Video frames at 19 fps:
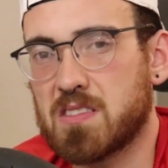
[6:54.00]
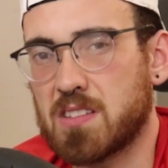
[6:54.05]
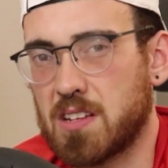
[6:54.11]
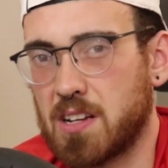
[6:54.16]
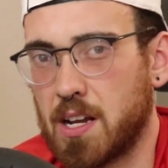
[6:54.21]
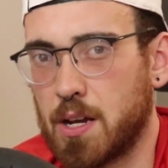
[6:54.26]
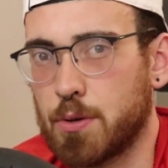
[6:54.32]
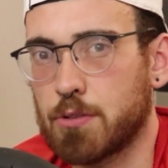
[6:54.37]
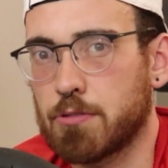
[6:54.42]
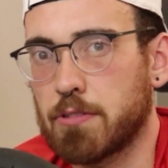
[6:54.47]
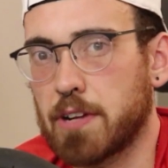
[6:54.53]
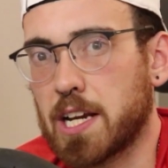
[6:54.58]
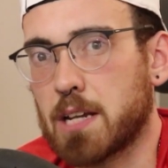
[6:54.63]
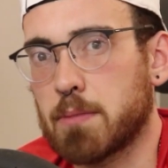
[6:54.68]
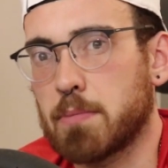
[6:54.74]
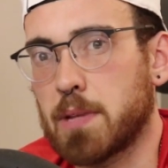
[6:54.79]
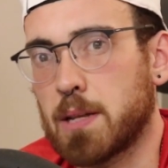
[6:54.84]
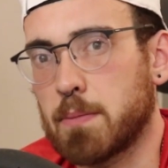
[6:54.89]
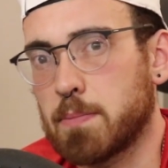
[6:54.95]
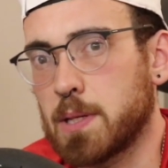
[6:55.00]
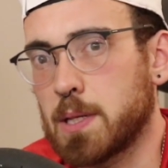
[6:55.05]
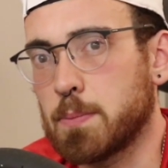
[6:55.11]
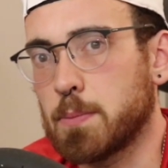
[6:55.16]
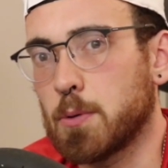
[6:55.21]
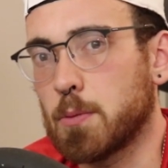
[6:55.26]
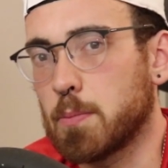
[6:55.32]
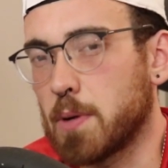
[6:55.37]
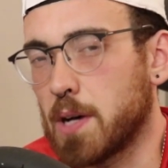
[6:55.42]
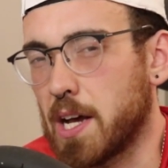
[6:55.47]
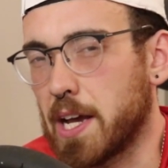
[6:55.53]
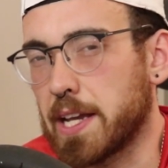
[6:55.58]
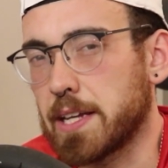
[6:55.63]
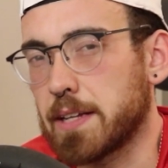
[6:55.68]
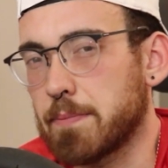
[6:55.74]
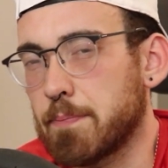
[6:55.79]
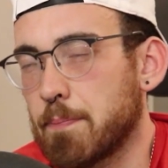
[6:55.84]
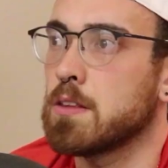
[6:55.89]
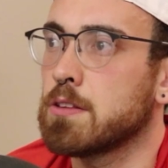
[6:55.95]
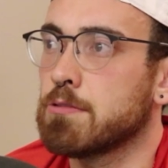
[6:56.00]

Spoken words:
and I would recommend people buy it.